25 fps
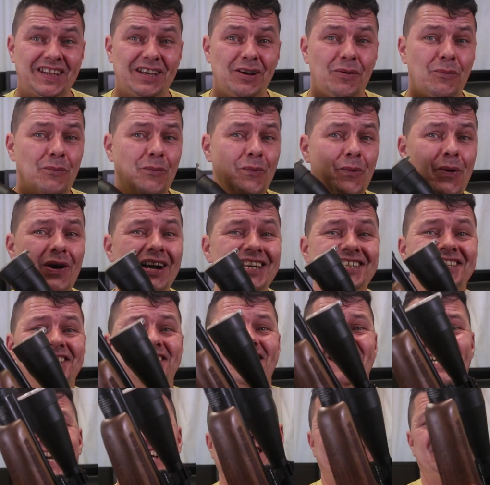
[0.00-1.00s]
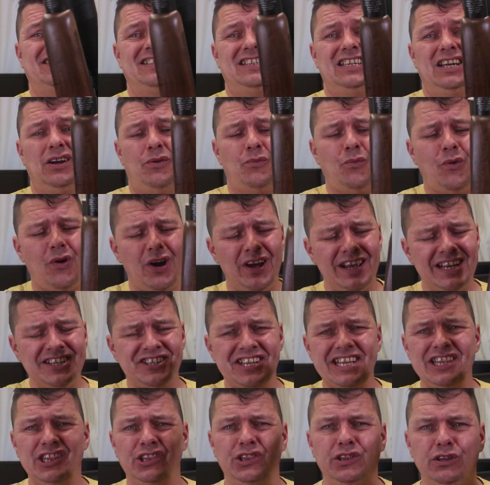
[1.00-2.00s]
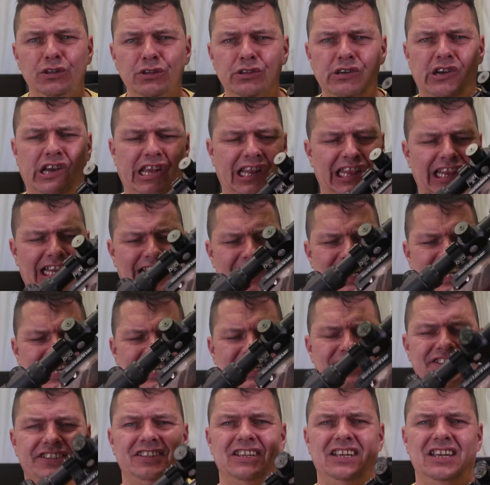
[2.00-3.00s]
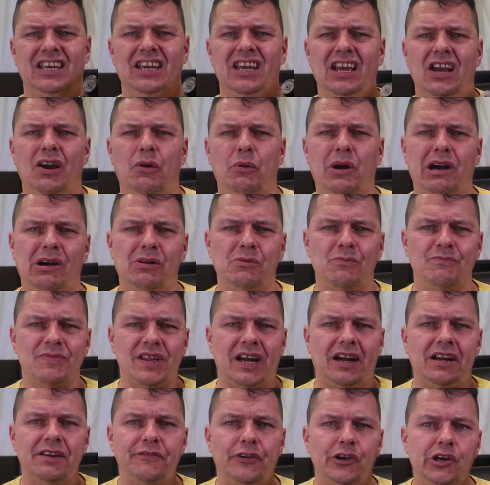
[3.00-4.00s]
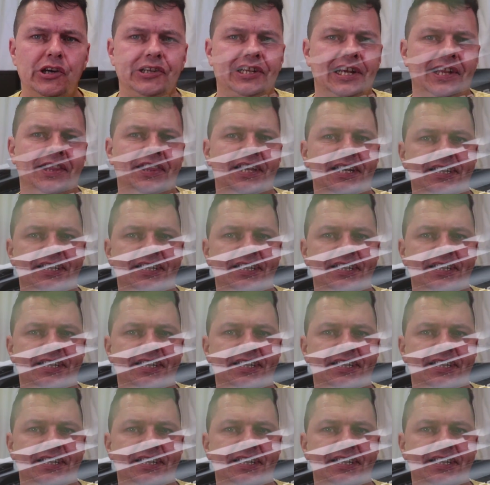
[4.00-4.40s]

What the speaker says: Why is that? Why does it look like this? Well, I've heard that